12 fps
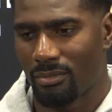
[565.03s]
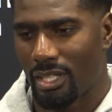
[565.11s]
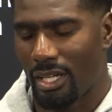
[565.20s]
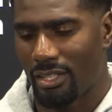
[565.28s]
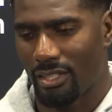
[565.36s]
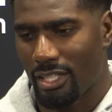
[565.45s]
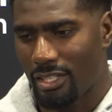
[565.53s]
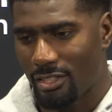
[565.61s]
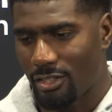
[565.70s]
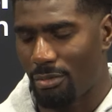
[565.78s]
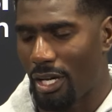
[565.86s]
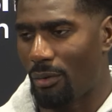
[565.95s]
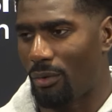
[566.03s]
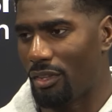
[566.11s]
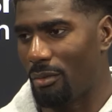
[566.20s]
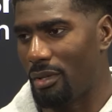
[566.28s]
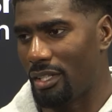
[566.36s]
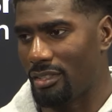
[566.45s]
I think that's just probably one of the
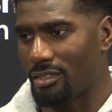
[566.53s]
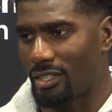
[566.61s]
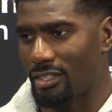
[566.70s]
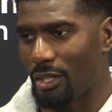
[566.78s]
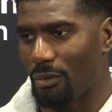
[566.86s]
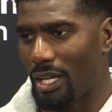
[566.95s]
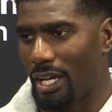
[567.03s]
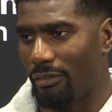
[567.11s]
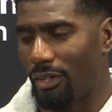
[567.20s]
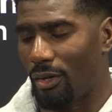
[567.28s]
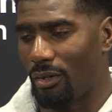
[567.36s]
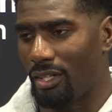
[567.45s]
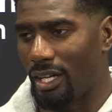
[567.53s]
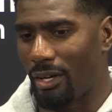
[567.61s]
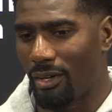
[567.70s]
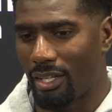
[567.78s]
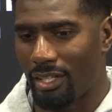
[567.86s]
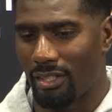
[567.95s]
biggest things that we have going.
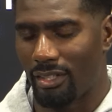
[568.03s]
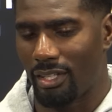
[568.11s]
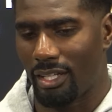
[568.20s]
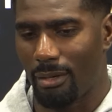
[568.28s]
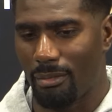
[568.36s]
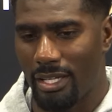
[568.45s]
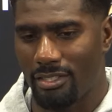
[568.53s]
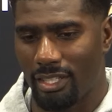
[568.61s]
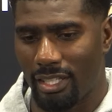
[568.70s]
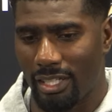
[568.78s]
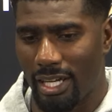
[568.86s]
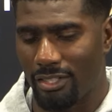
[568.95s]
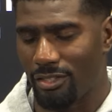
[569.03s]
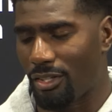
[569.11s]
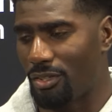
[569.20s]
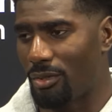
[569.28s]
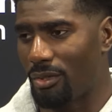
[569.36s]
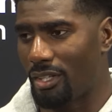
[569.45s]
And I'm not saying guys aren't
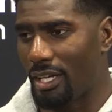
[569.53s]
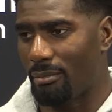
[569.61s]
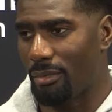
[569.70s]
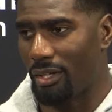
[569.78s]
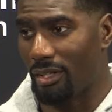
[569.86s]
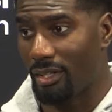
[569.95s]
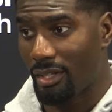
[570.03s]
doing that, but